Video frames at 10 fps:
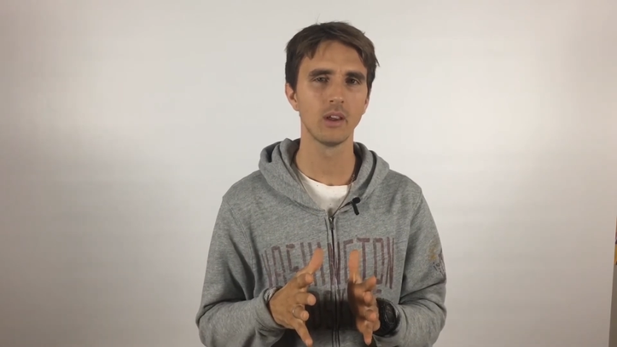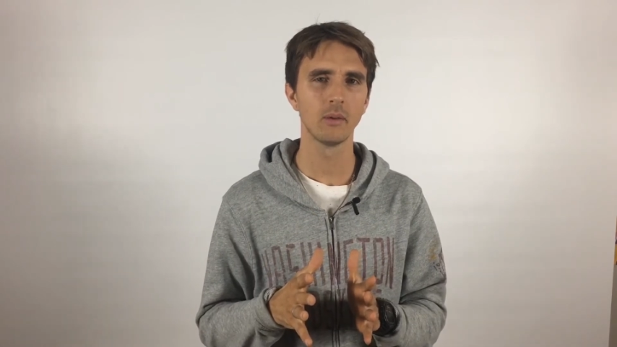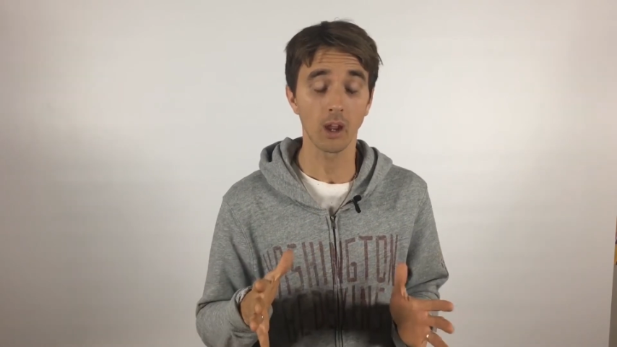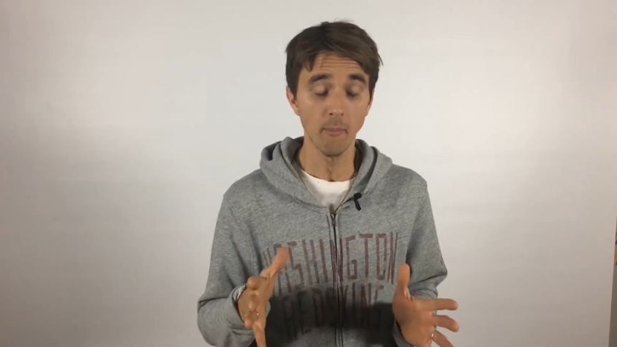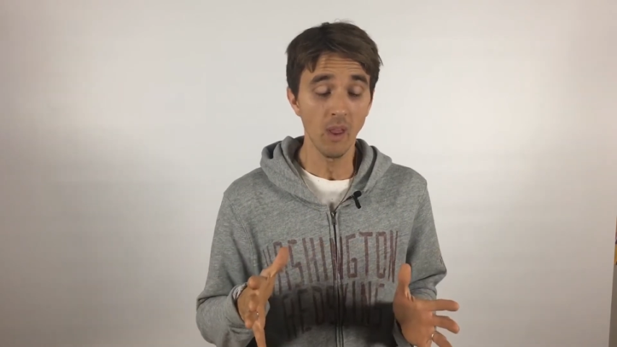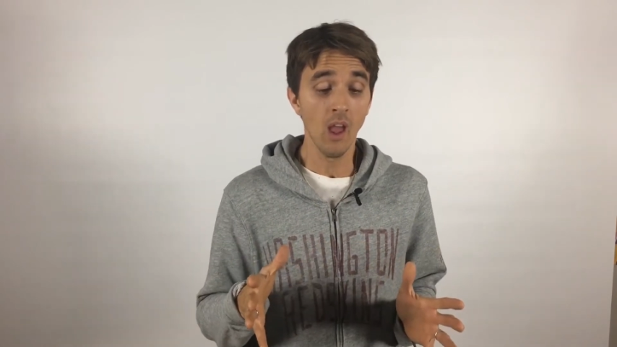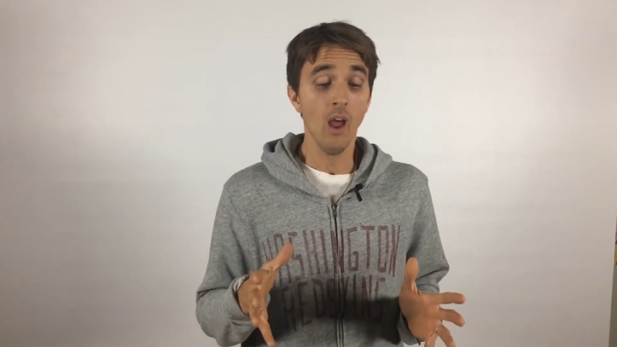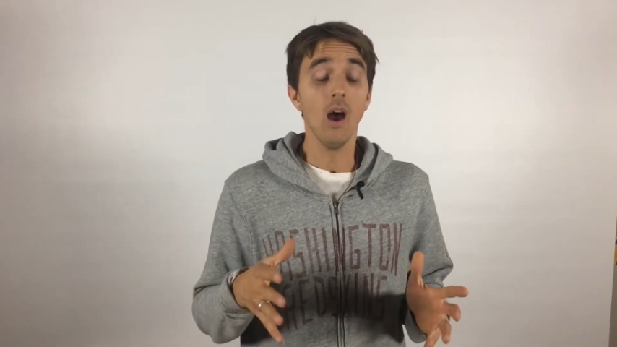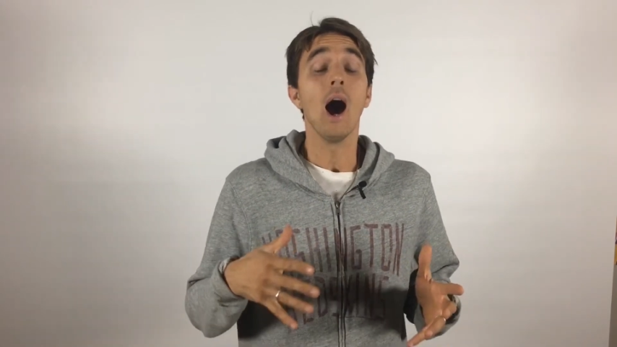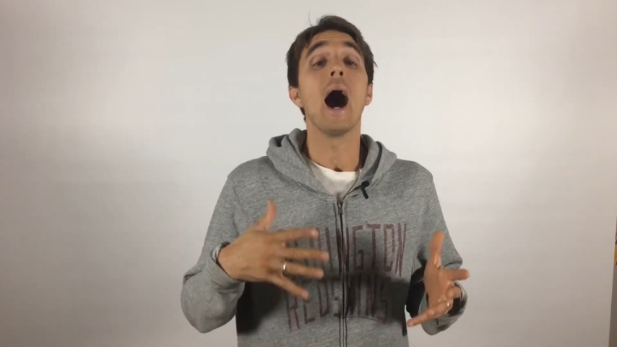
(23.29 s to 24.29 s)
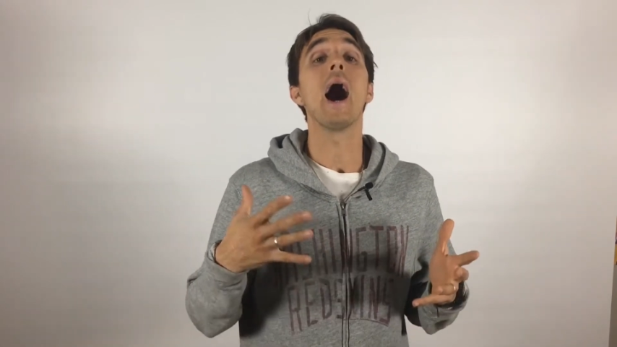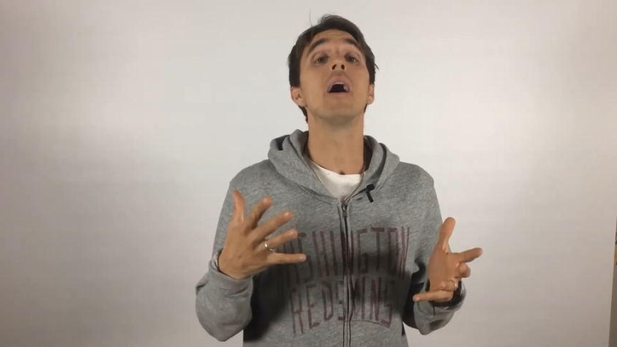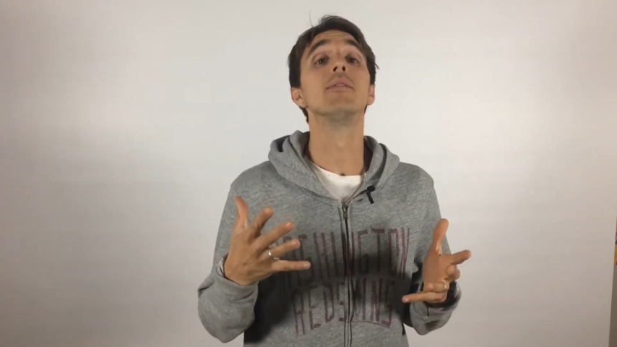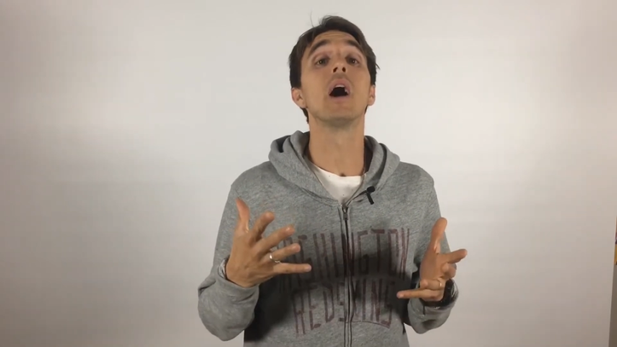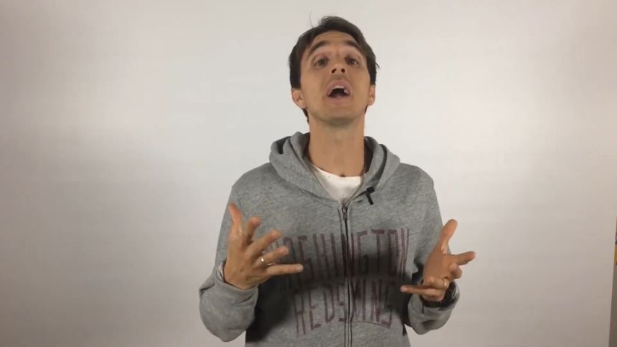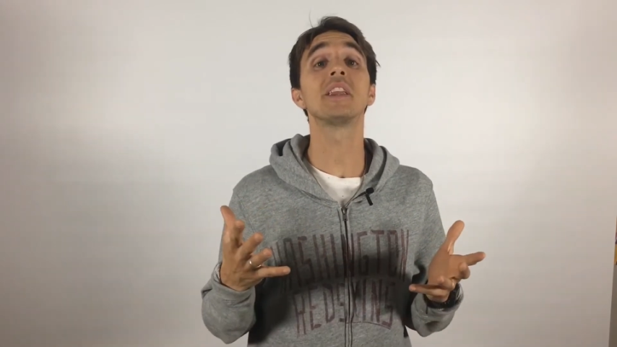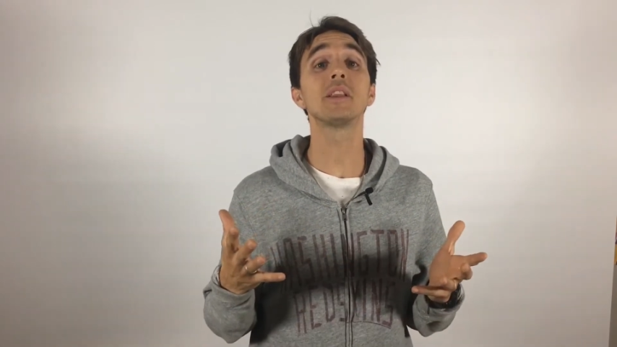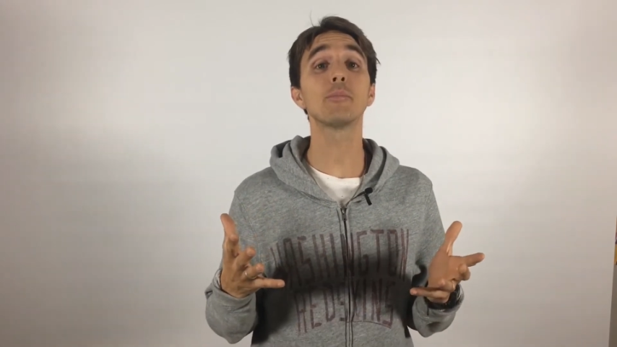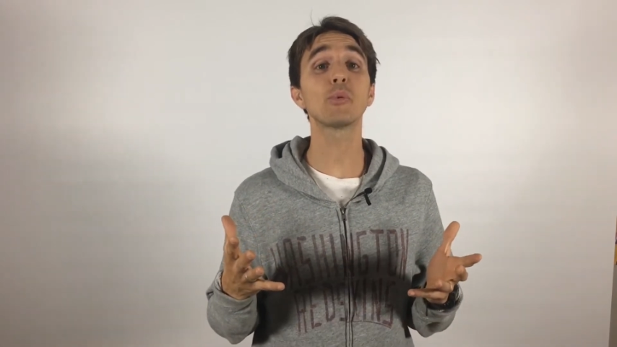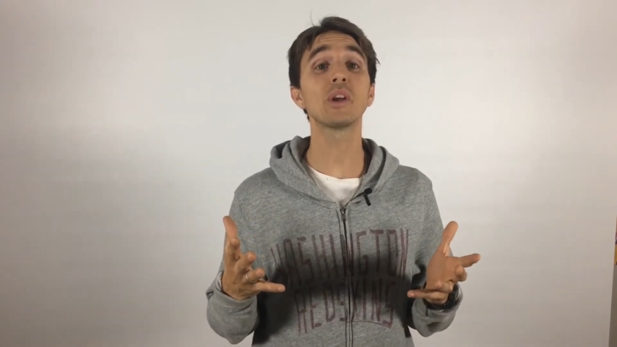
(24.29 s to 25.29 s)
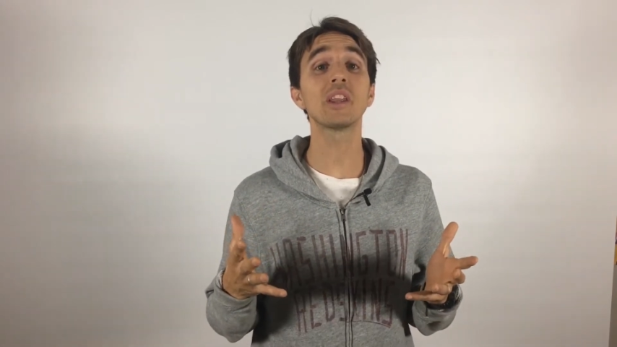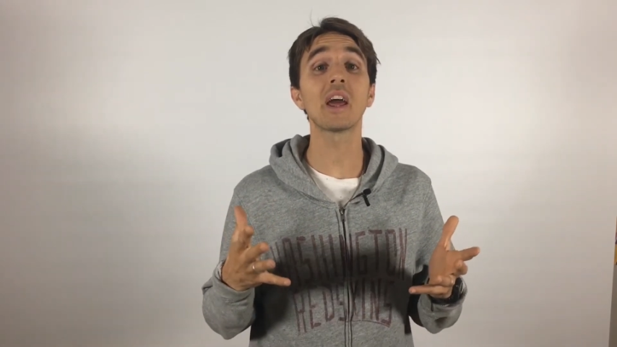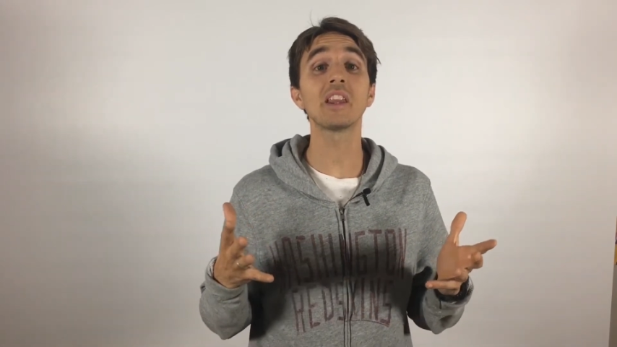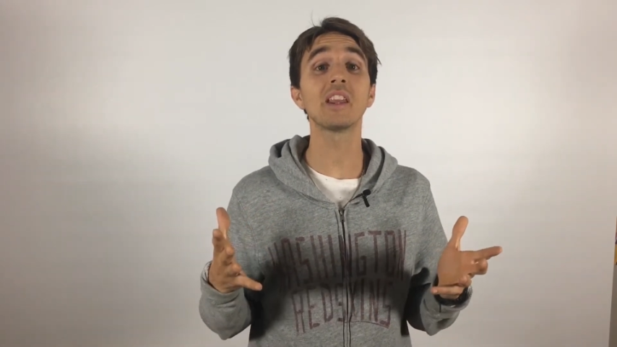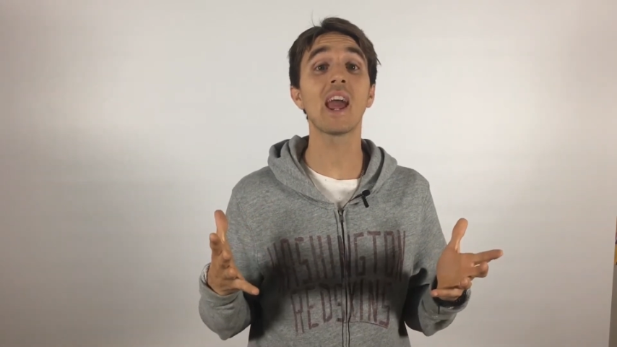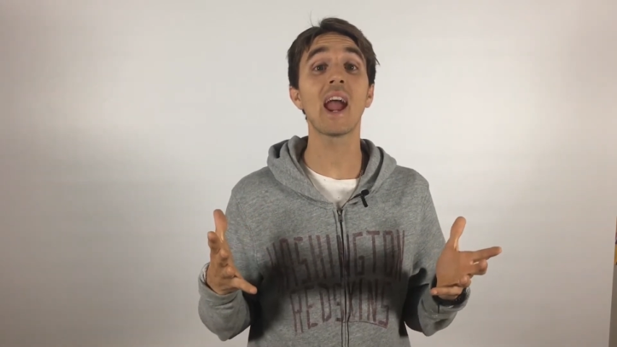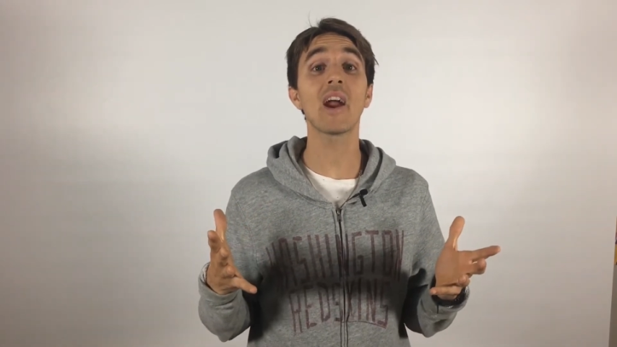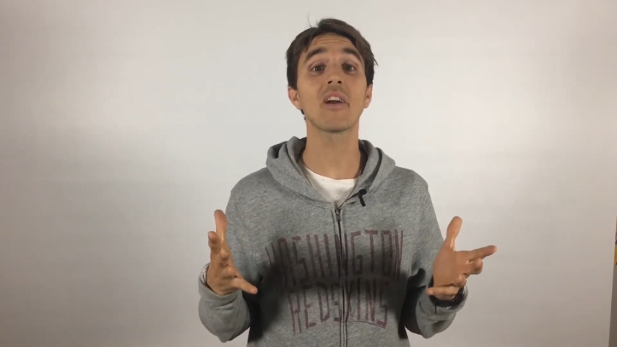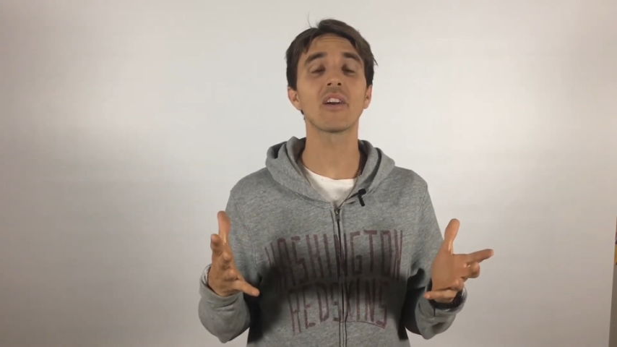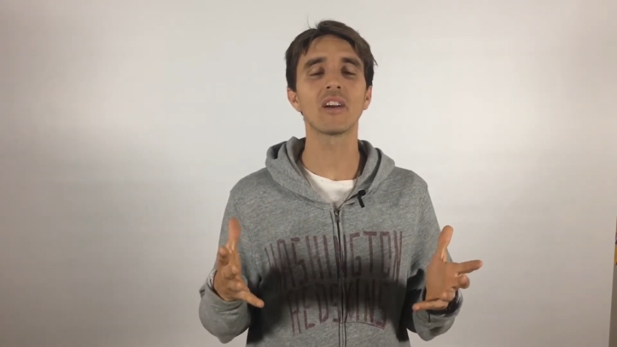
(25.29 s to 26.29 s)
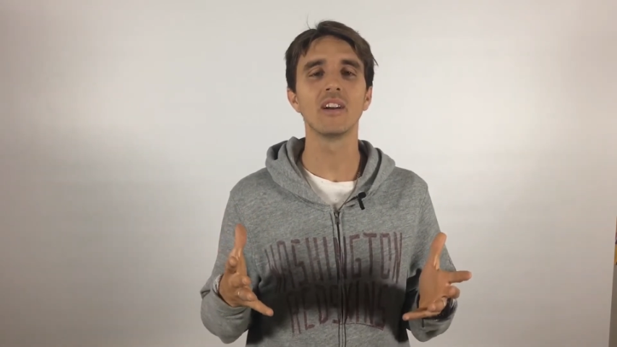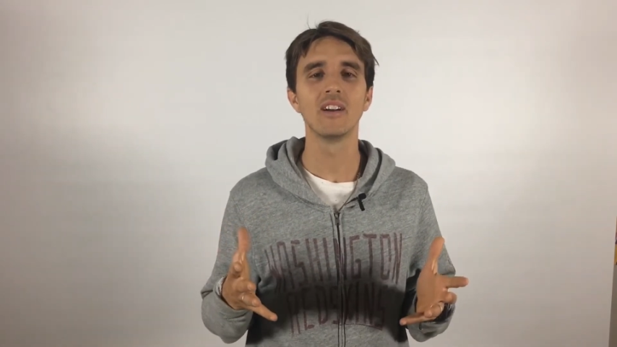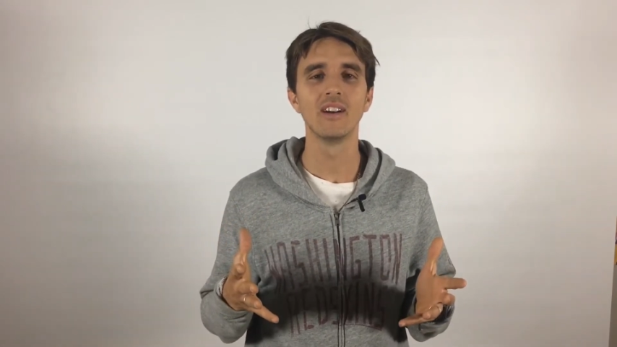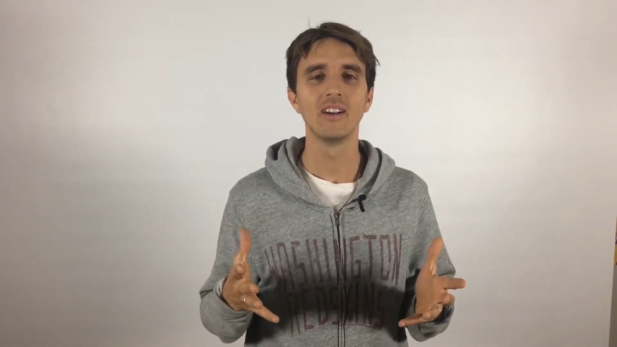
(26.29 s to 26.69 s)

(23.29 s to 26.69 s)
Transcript: I need to breathe, I need air.